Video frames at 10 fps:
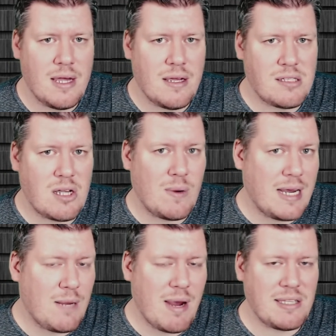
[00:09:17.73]
So
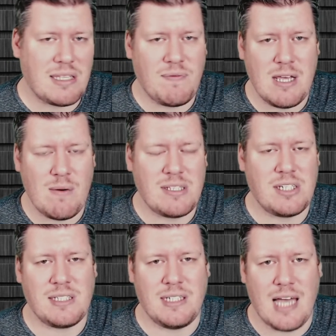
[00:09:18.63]
anyways, this video is
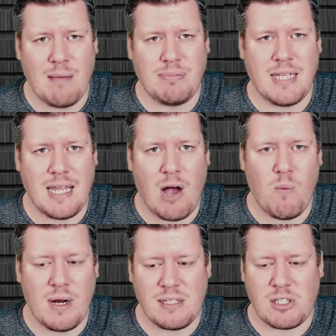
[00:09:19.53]
just an update on
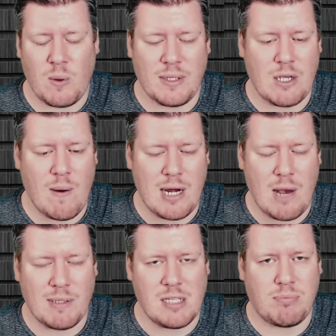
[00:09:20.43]
what is currently going on
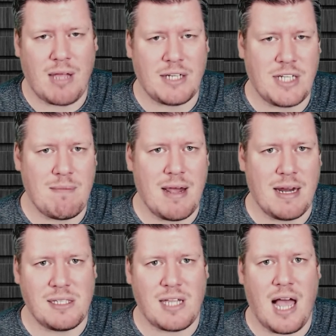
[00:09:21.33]
with these blockchain mining
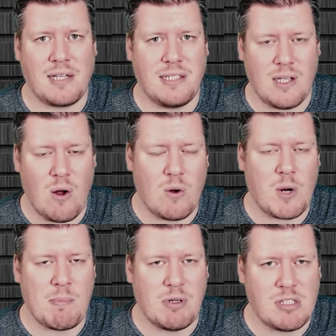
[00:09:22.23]
stocks and the whole
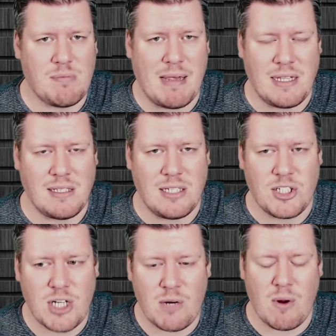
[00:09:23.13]
crypto space in
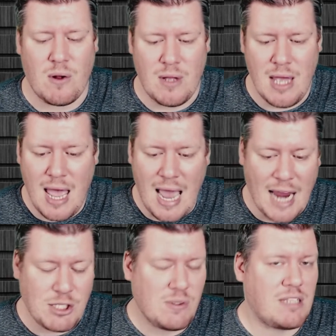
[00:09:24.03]
general. I
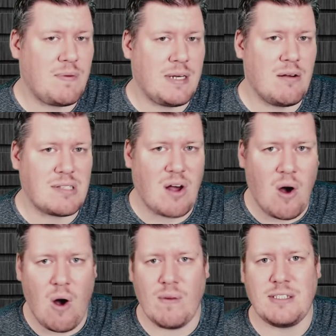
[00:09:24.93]
do these videos
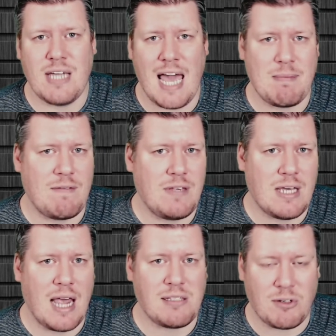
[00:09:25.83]
all the time. If you
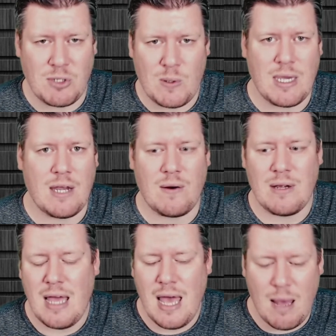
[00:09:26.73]
guys are new here,
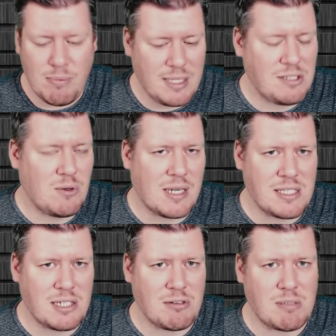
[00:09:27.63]
please do
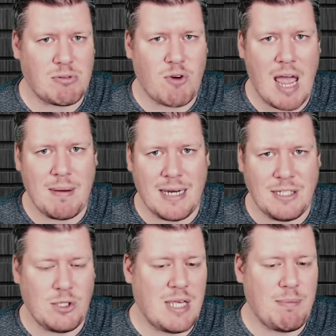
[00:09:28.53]
consider subscribing. I
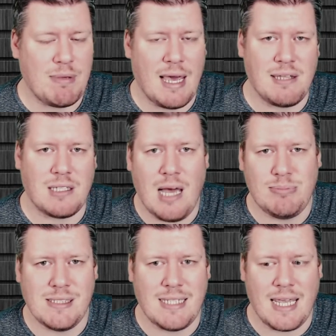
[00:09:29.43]
do keep you guys up
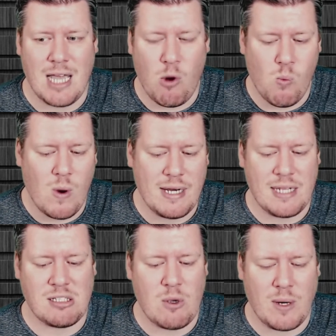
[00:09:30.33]
to date on what
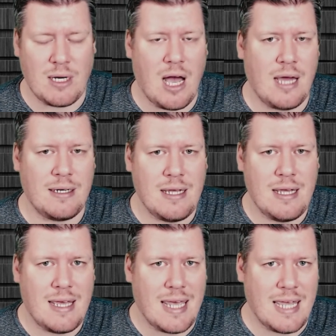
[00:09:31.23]
is going on
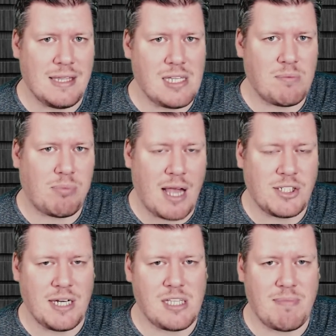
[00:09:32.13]
in this
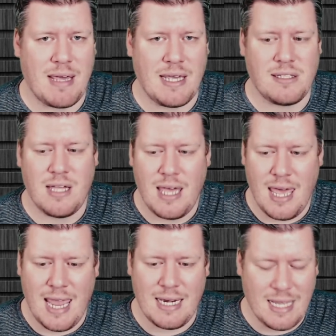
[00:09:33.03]
blockchain space
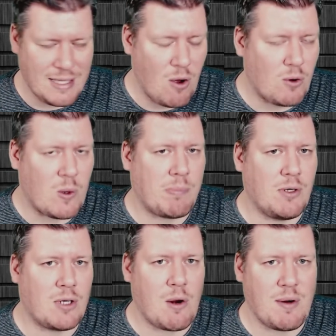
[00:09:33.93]
and in the whole
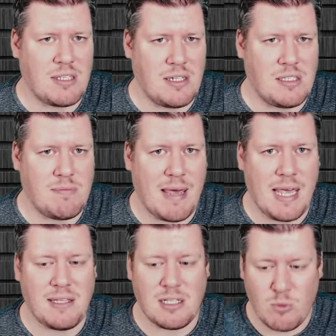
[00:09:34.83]
cryptocurrency
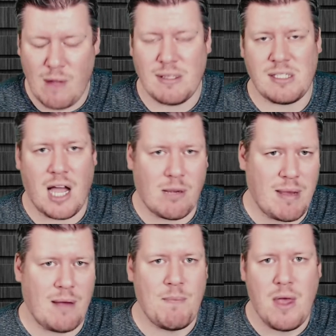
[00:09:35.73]
space, as well as talk
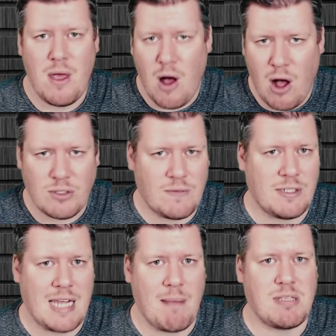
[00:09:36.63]
about all
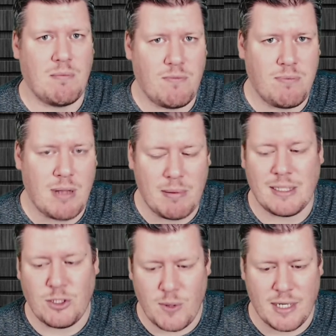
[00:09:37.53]
different types of
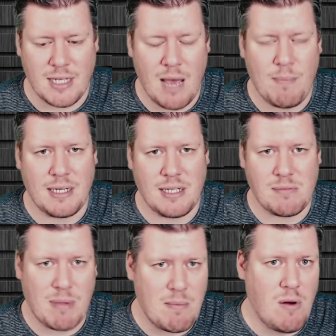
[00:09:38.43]
publicly traded companies,
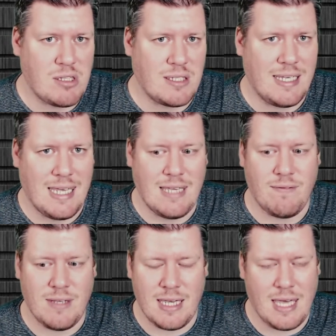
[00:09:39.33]
but mostly
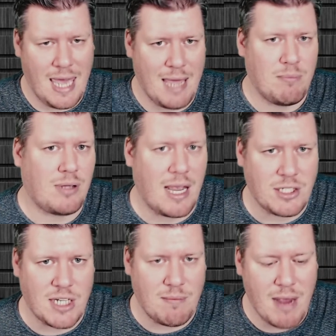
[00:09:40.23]
EV and
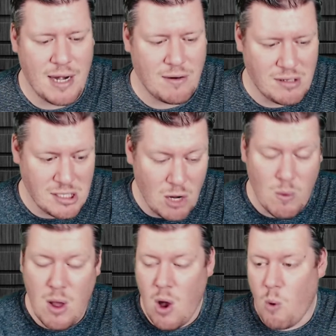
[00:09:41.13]
blockchain miners. So
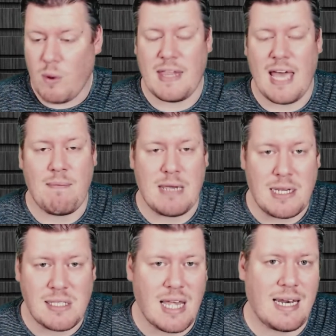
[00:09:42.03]
with that being
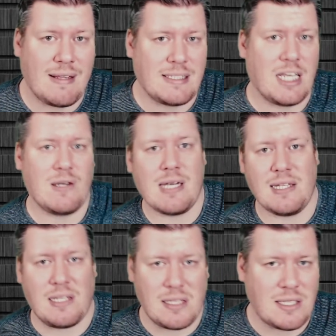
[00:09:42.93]
said, I'd like to hear your
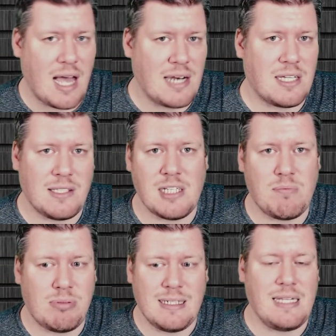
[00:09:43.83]
guys' thoughts on this.
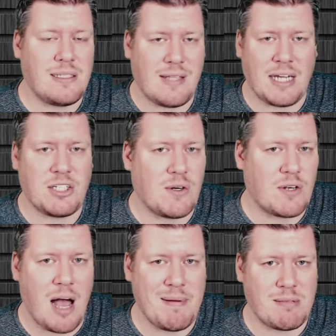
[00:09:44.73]
Please like, share,
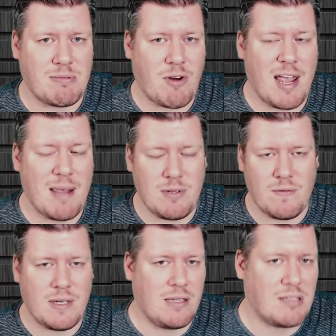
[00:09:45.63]
comment, subscribe. New
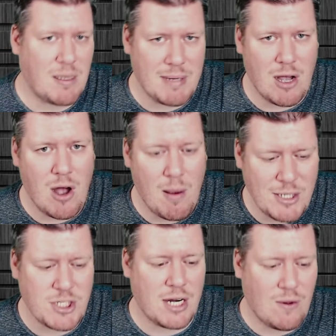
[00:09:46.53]
videos coming out on my
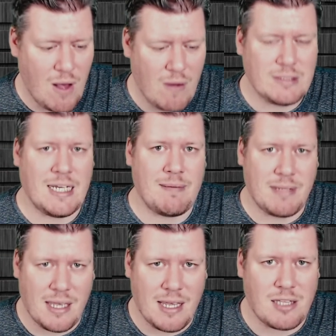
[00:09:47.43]
channel all the time.
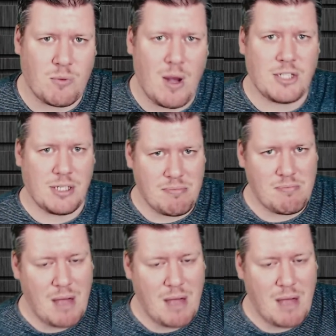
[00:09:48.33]
Thank you guys for watching.